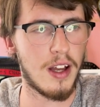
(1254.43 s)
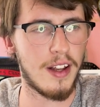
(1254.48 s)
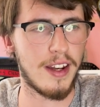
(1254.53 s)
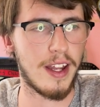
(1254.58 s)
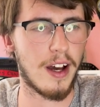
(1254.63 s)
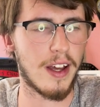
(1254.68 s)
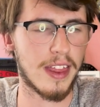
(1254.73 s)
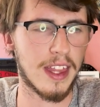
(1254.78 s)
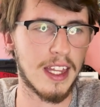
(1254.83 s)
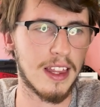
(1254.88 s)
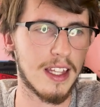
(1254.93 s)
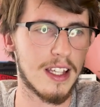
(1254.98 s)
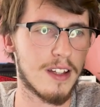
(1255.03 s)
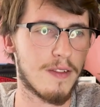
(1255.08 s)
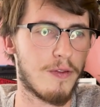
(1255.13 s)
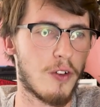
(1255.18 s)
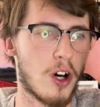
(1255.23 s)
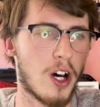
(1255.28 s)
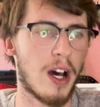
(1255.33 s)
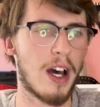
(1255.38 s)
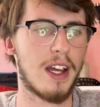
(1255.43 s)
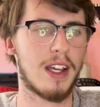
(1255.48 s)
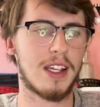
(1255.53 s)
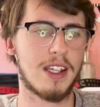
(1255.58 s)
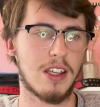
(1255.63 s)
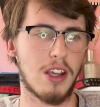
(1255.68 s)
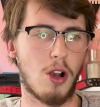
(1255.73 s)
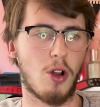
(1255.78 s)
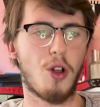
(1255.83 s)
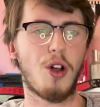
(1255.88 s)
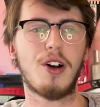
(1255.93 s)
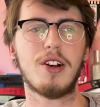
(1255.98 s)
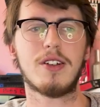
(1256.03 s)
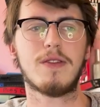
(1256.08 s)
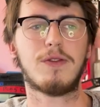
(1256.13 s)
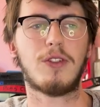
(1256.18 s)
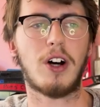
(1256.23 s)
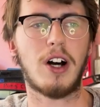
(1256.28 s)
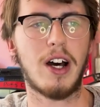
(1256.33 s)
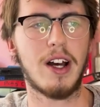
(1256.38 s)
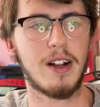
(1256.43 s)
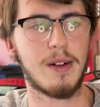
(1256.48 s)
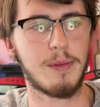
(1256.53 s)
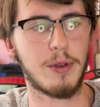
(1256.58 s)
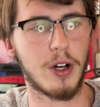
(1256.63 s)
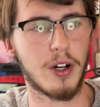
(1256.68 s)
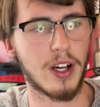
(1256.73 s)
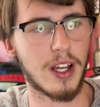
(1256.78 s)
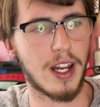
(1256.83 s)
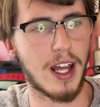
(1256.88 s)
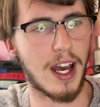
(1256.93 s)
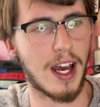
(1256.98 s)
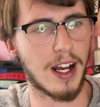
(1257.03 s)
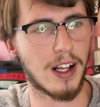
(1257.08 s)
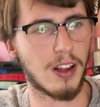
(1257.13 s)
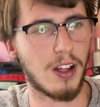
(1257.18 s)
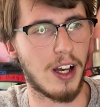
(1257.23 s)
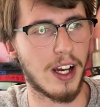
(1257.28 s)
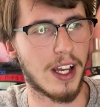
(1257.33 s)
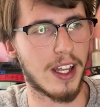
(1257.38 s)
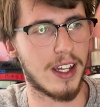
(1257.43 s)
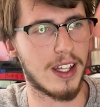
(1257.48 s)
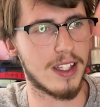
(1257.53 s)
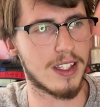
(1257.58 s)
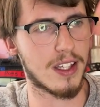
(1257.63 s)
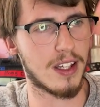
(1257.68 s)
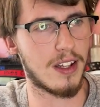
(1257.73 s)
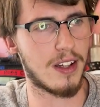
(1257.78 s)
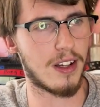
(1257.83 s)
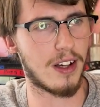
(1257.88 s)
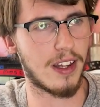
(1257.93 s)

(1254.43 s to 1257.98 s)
Now, I think this fight is a close fight. I'm not going to act like it isn't.